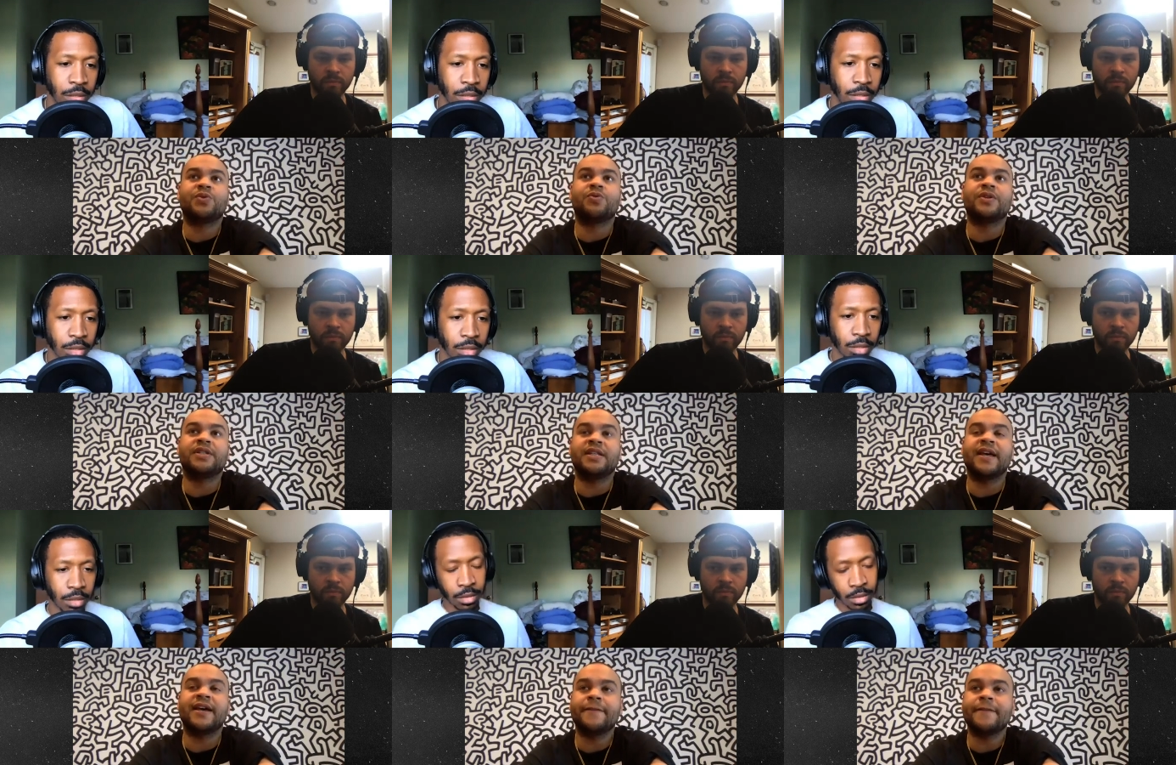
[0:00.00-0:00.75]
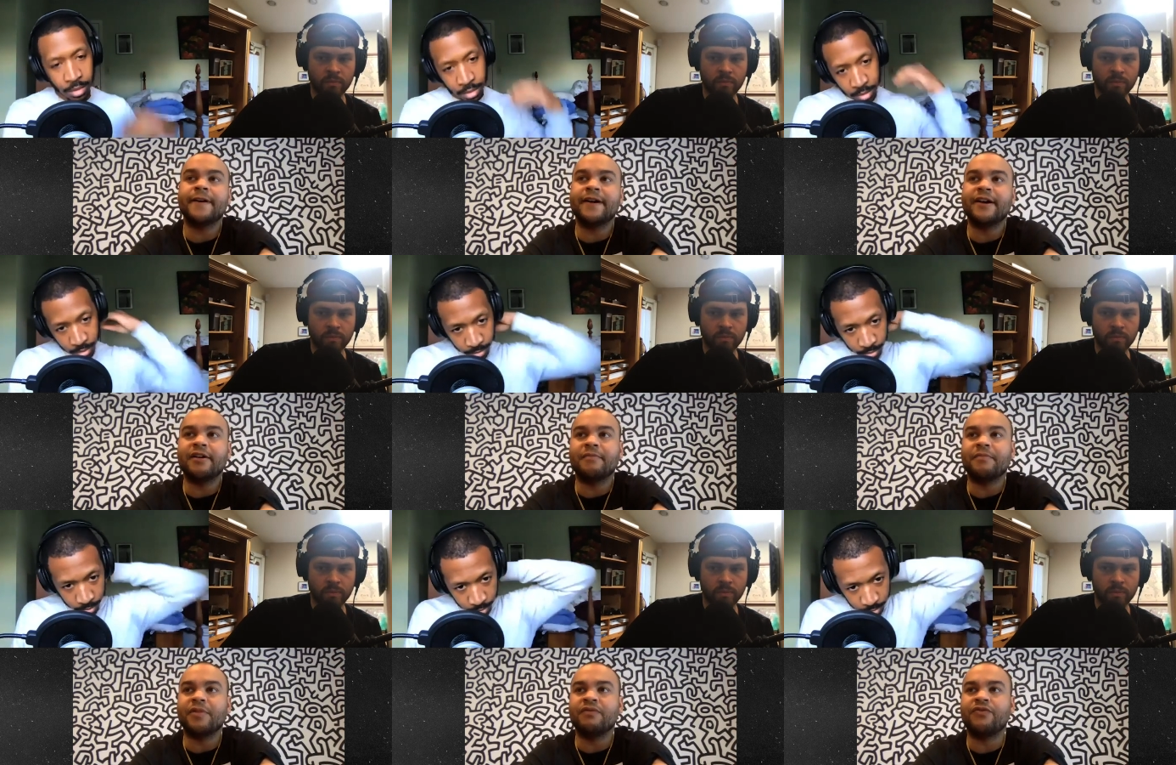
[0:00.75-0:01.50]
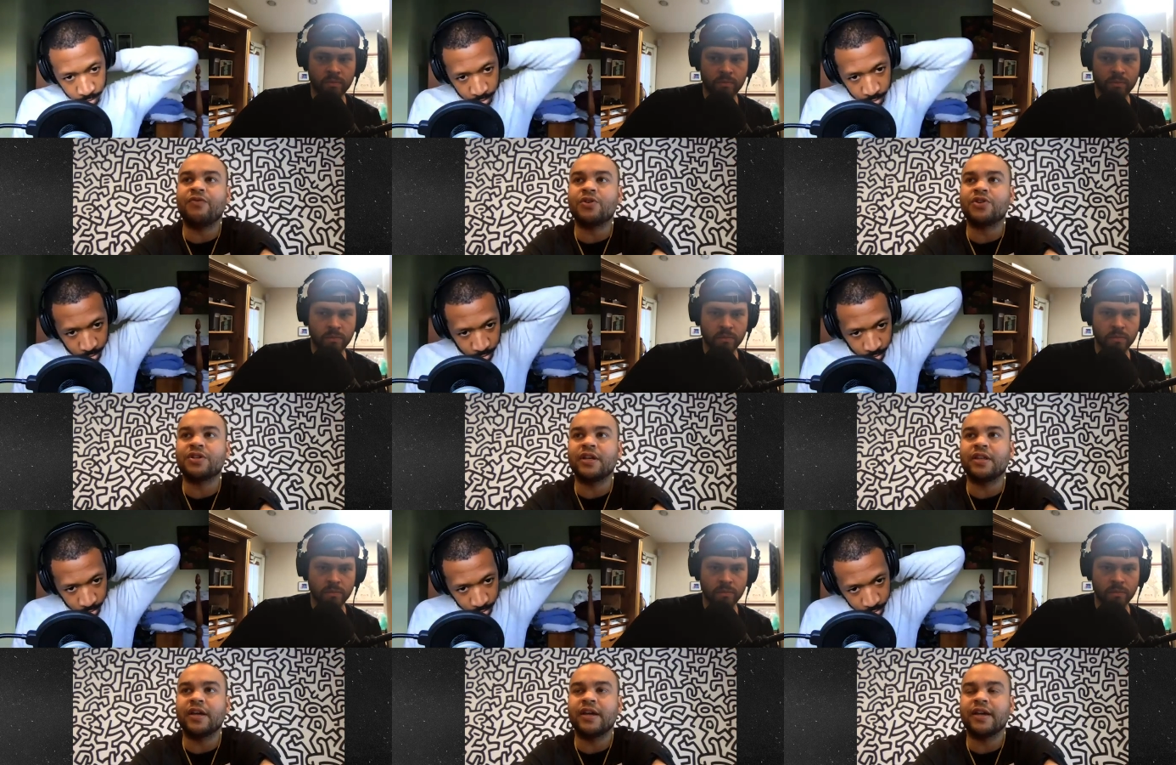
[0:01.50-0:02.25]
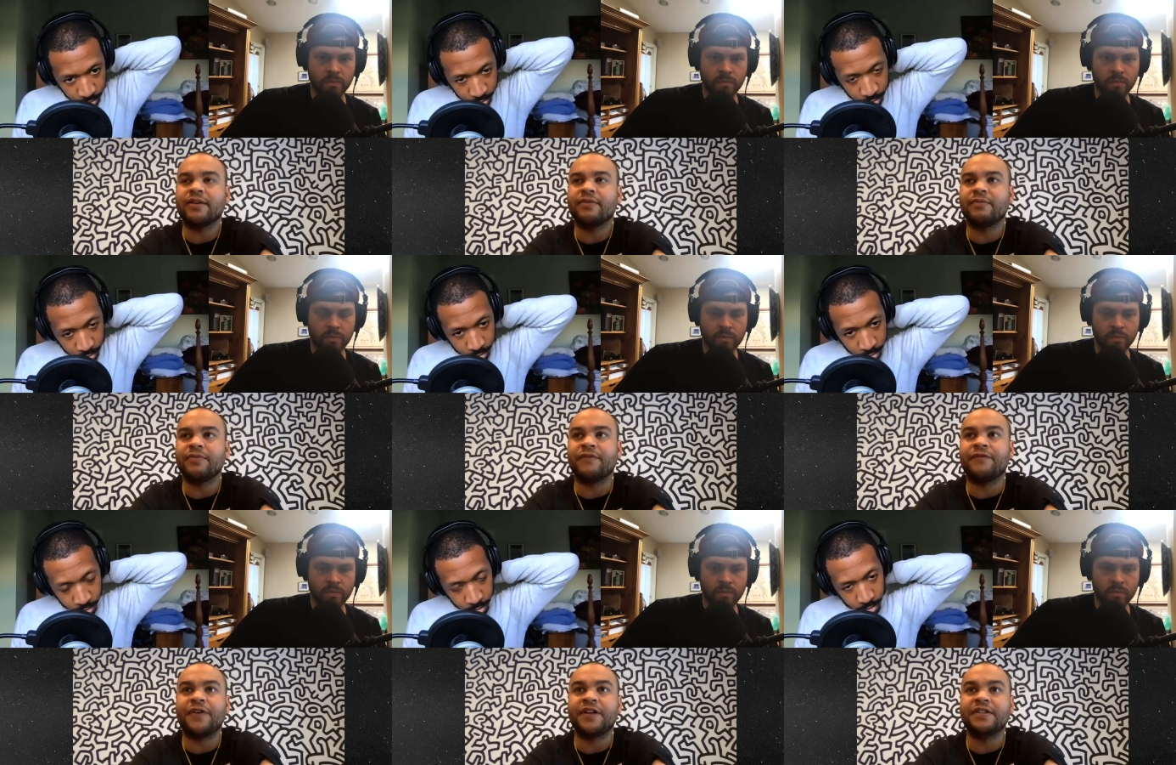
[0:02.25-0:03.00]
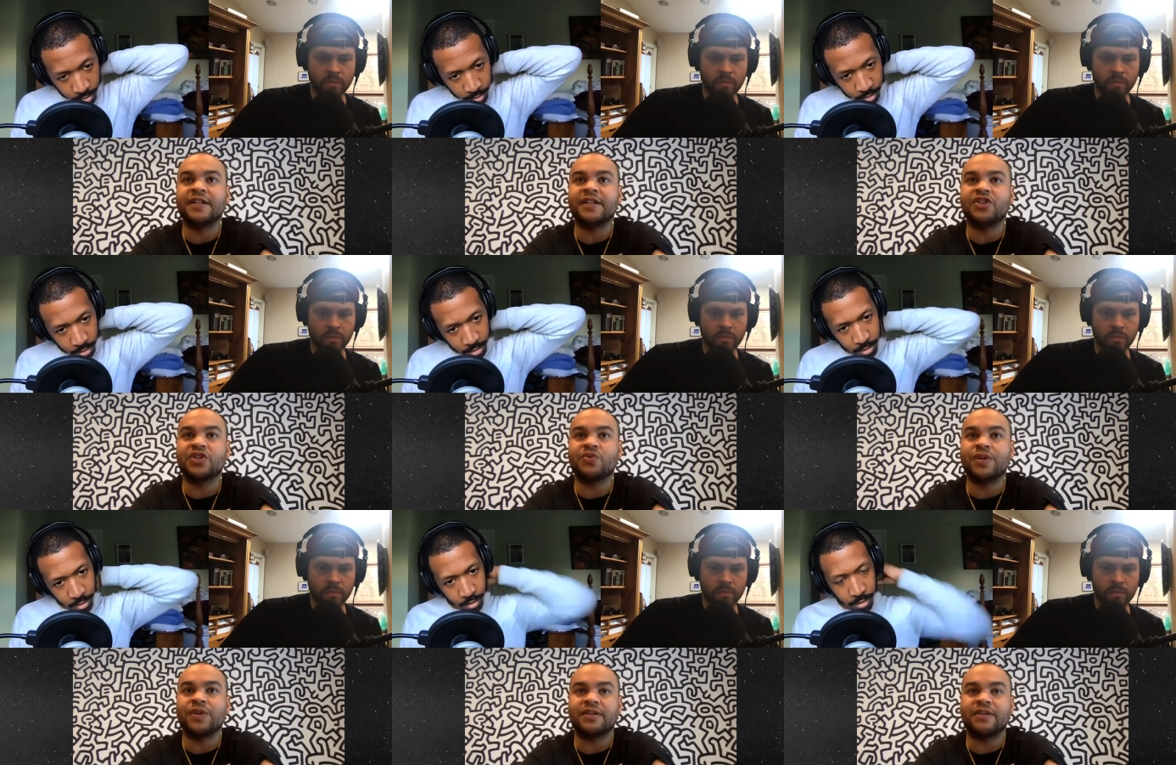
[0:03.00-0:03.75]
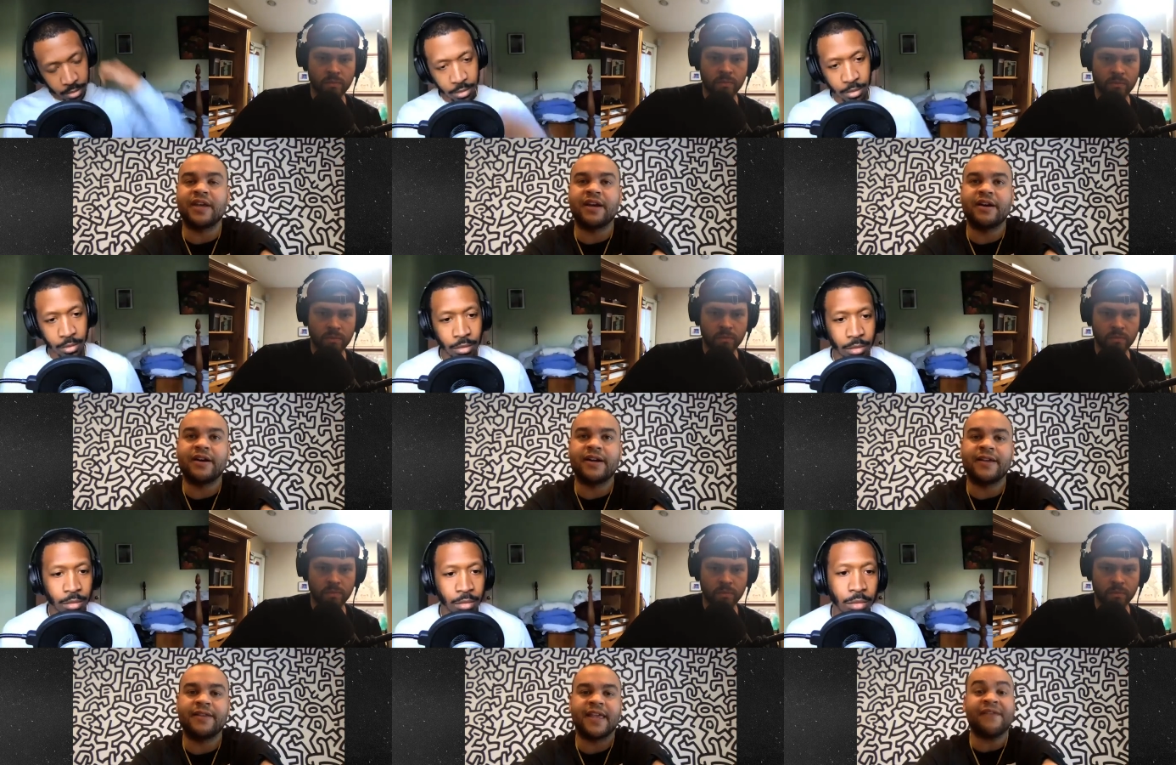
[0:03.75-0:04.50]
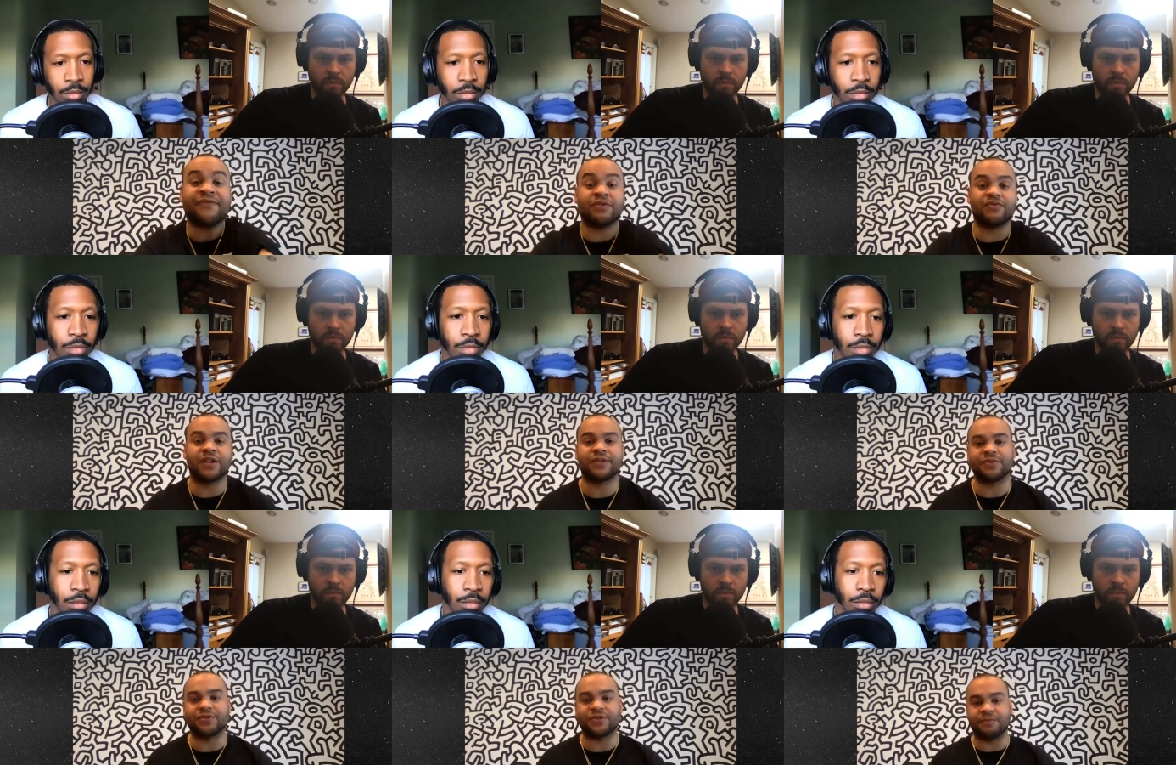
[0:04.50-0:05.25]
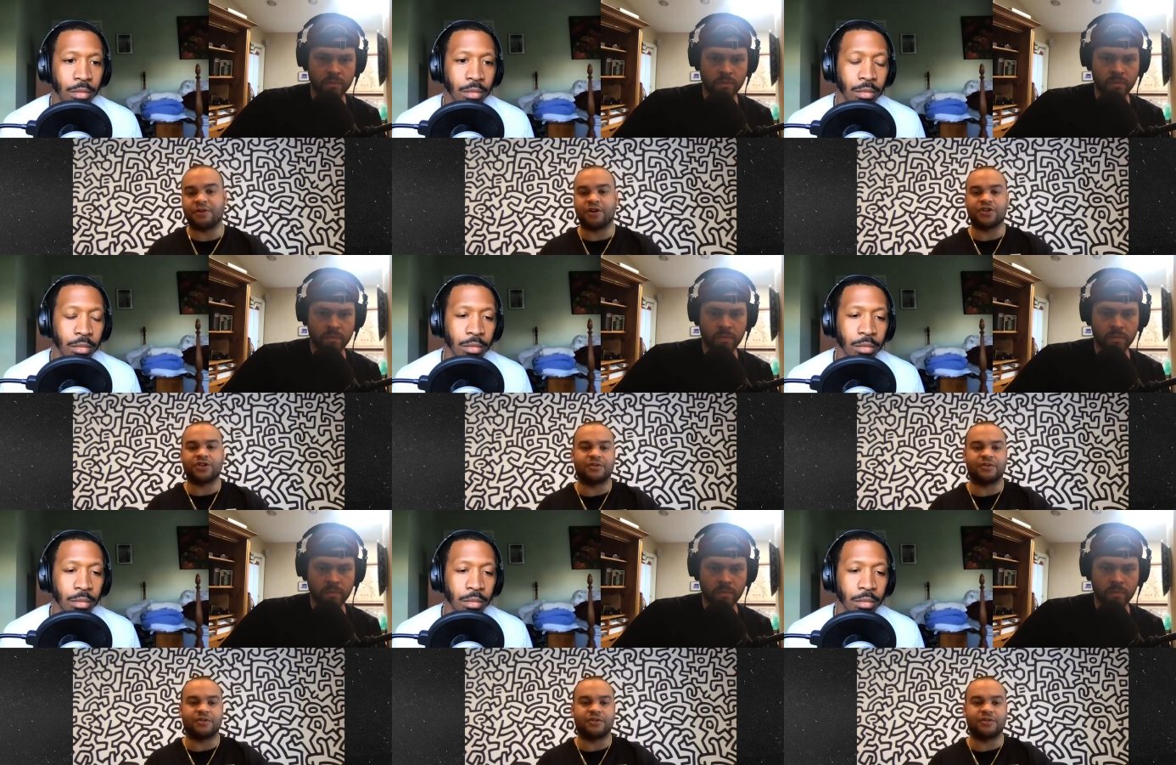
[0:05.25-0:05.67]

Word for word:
Speaker 1: towards the end, unfortunately, like the funding just wasn't there. And after Russell's departure,